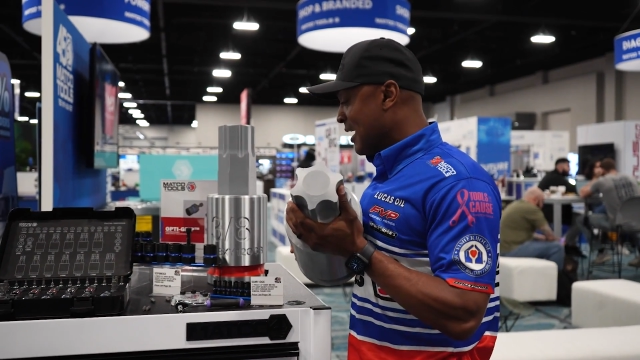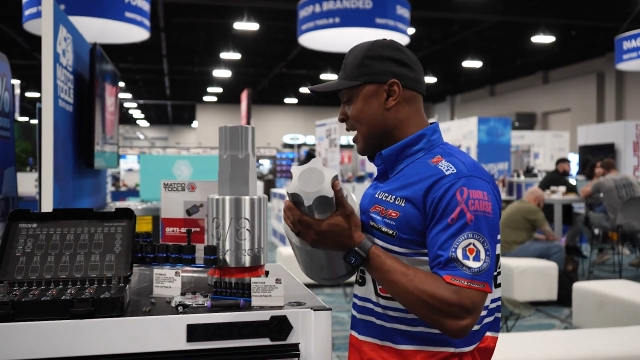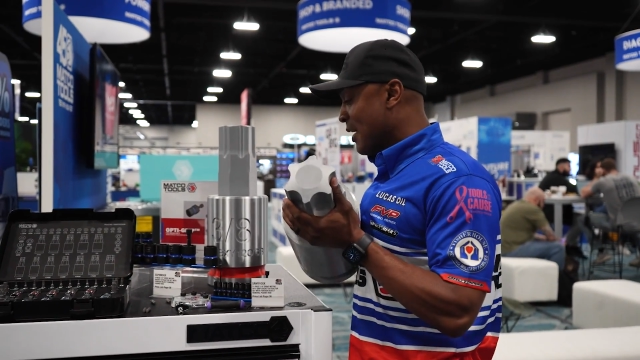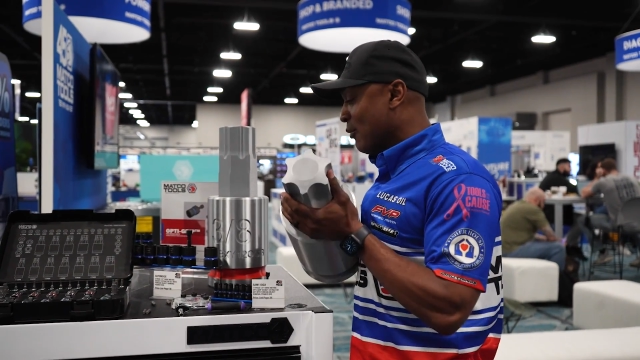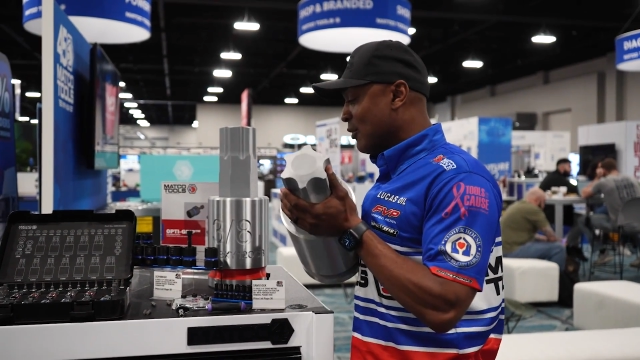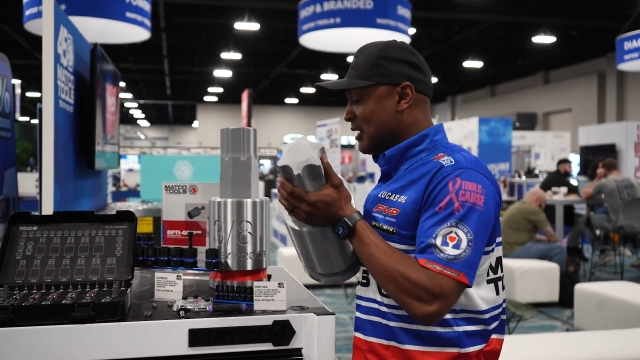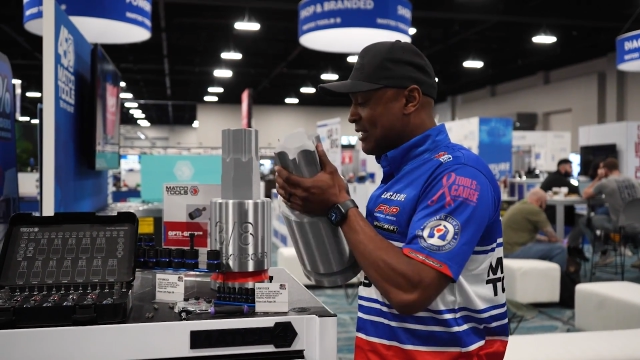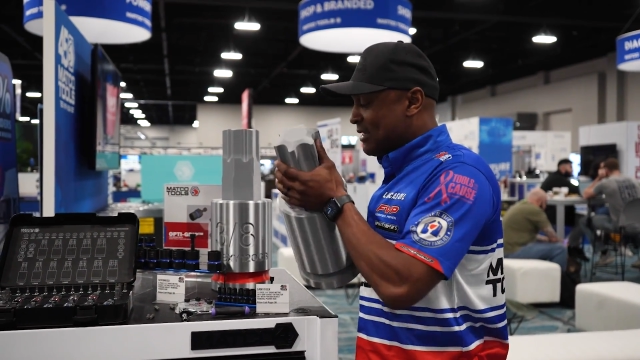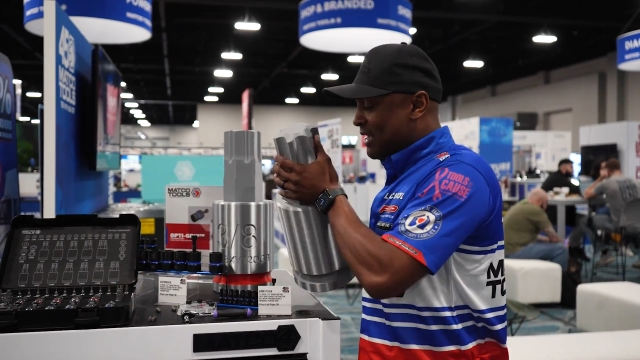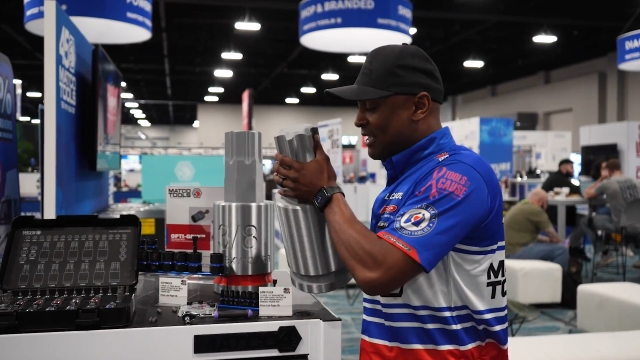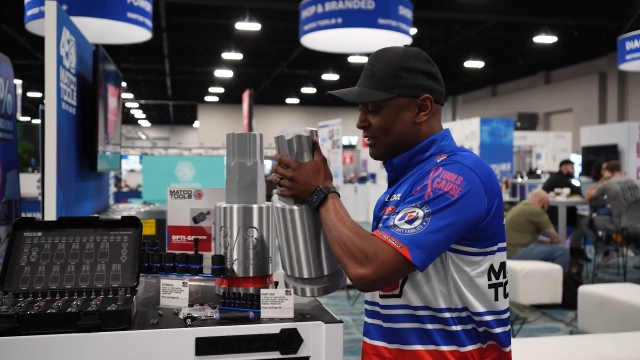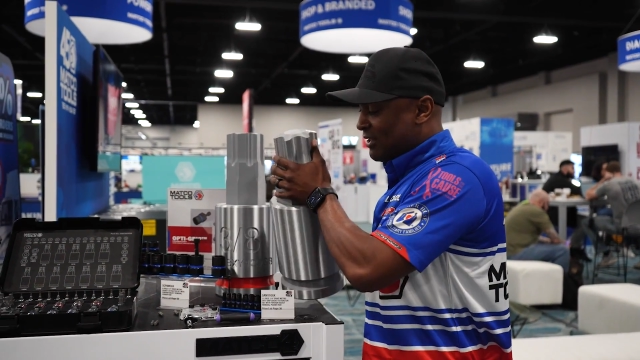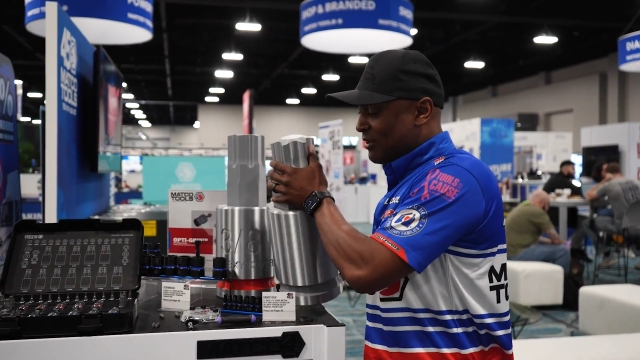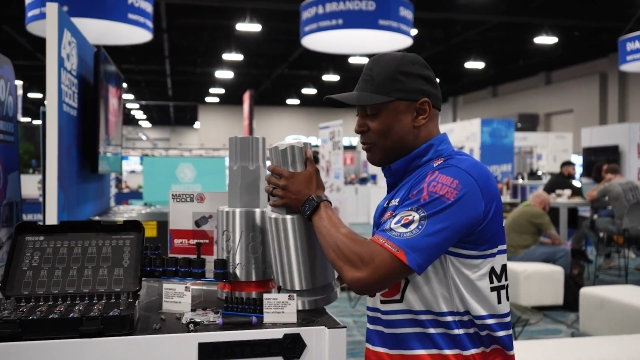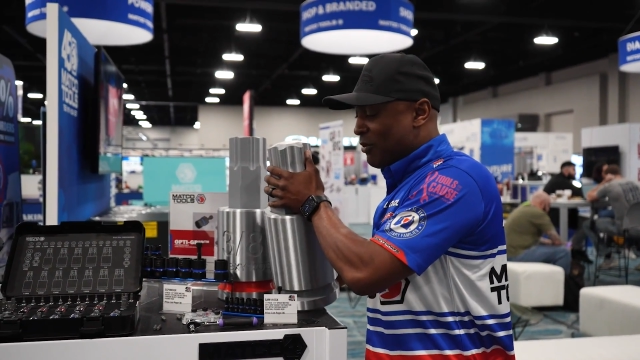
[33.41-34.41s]
And what that
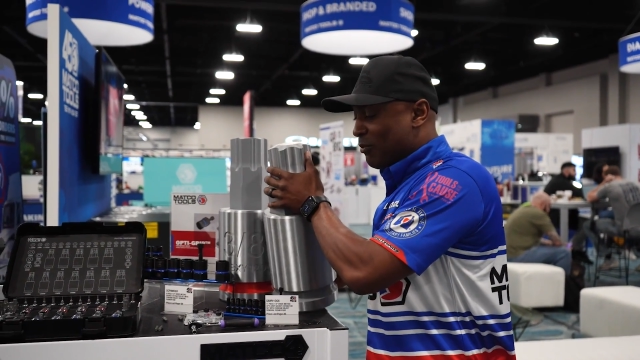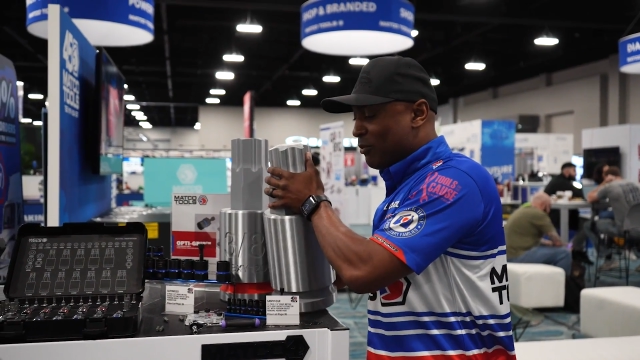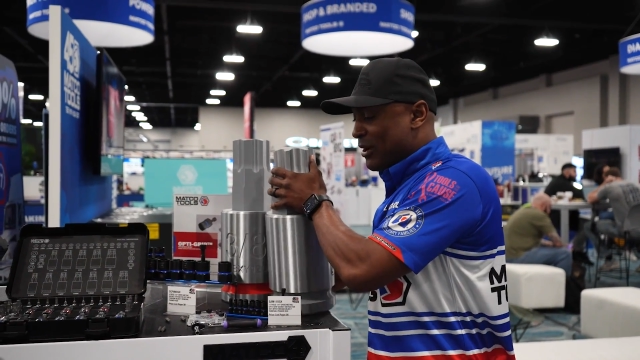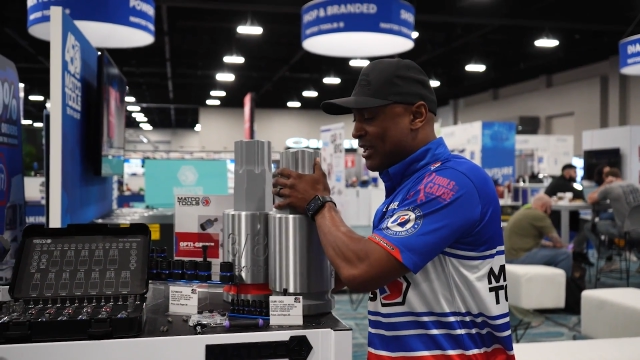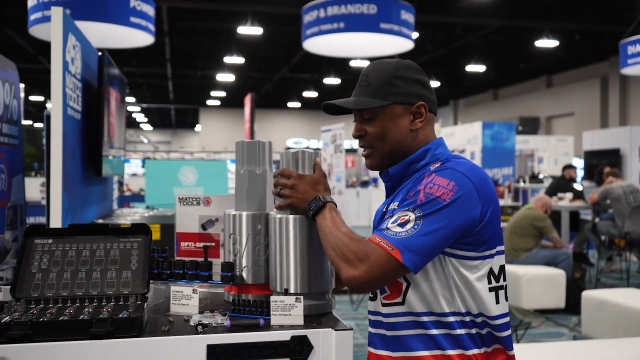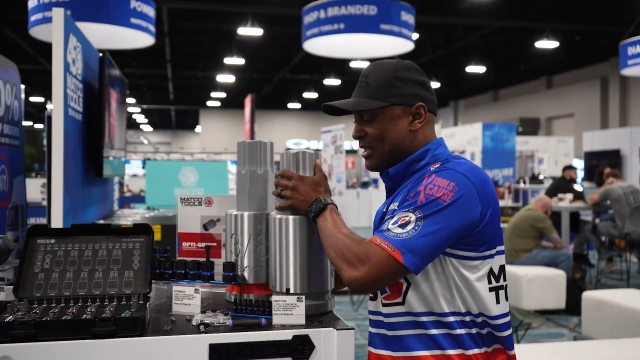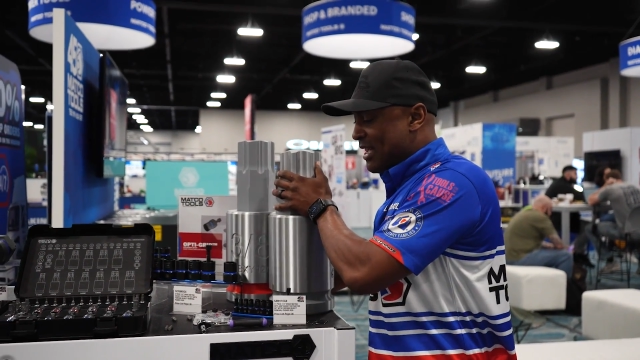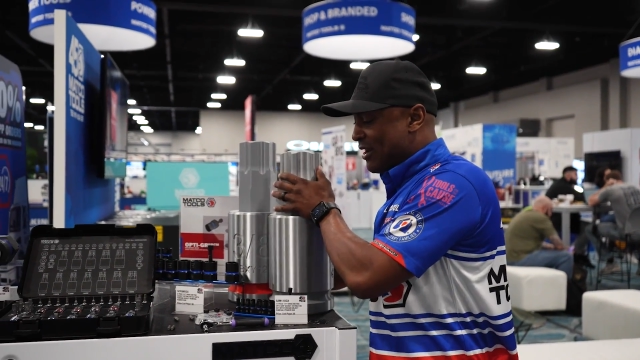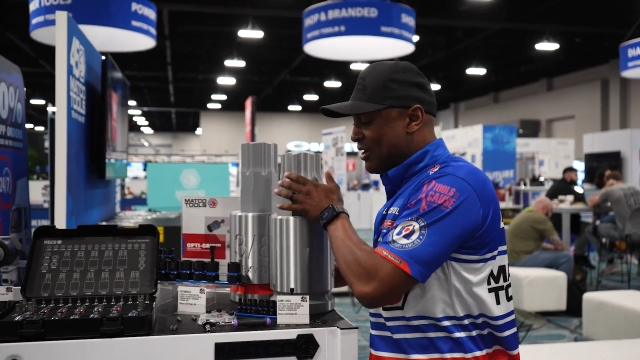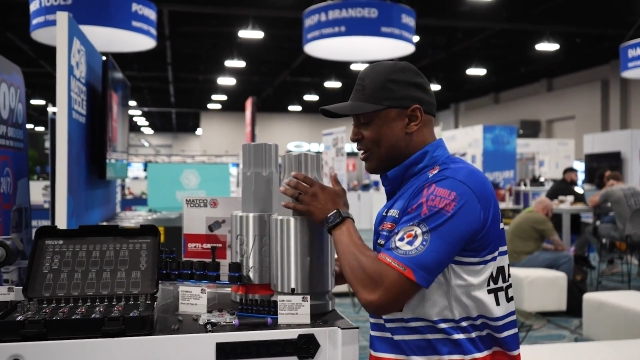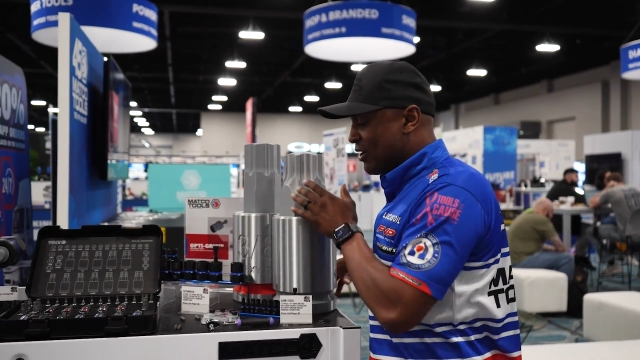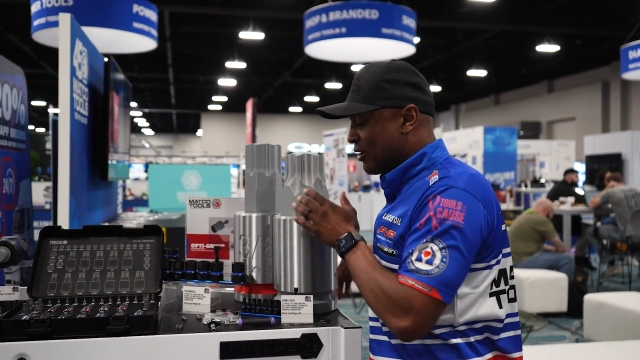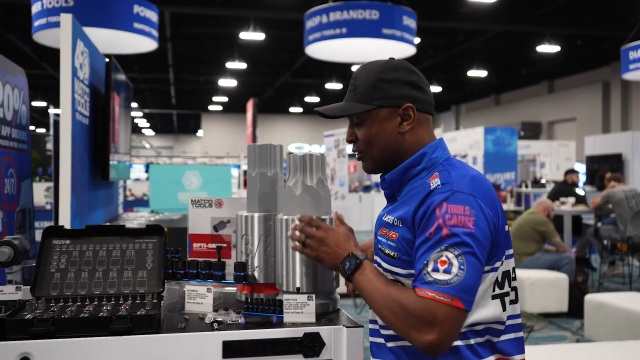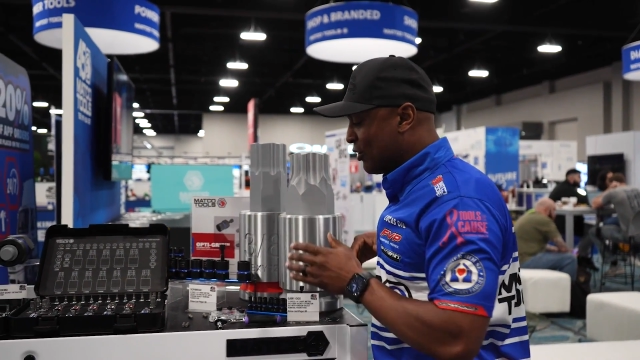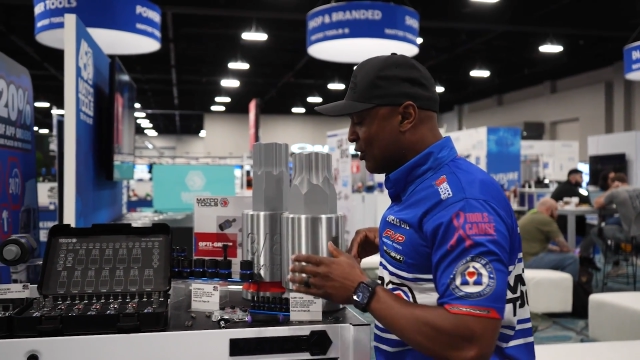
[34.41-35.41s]
does is I'm gonna bring it down
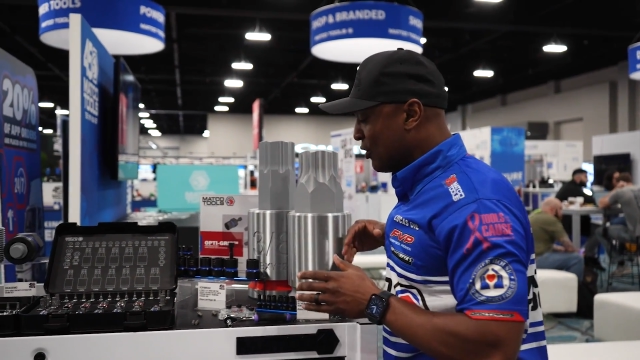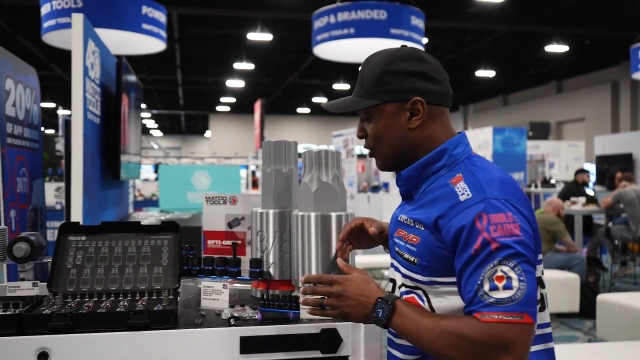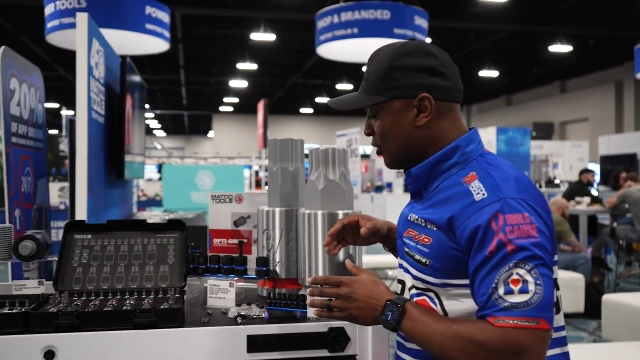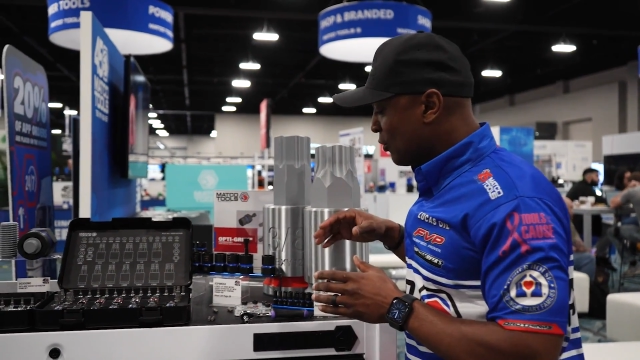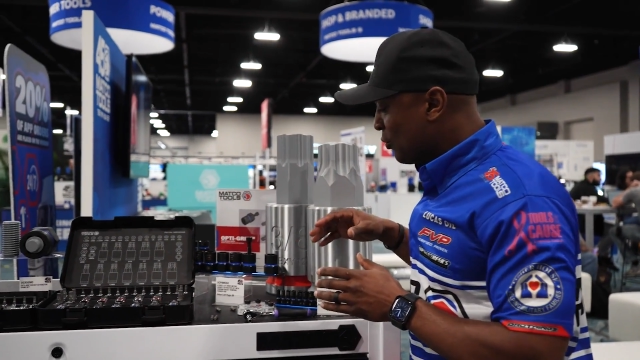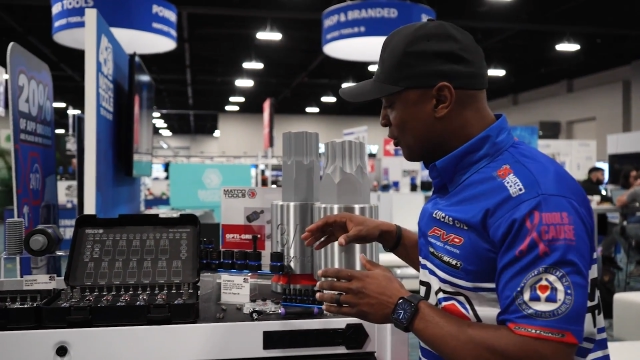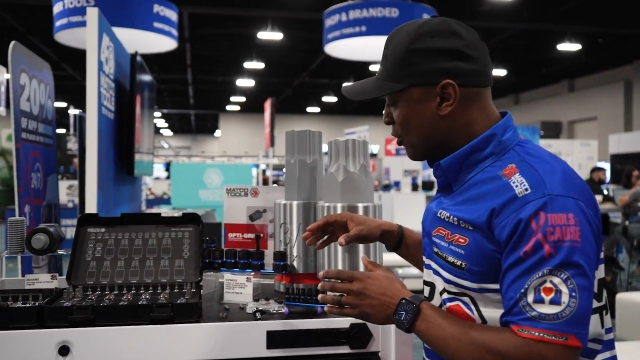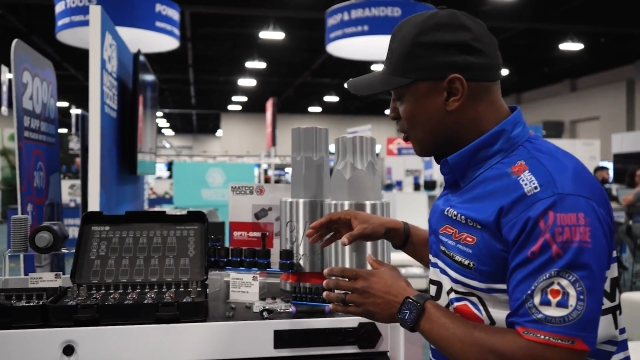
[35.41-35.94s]
here. We're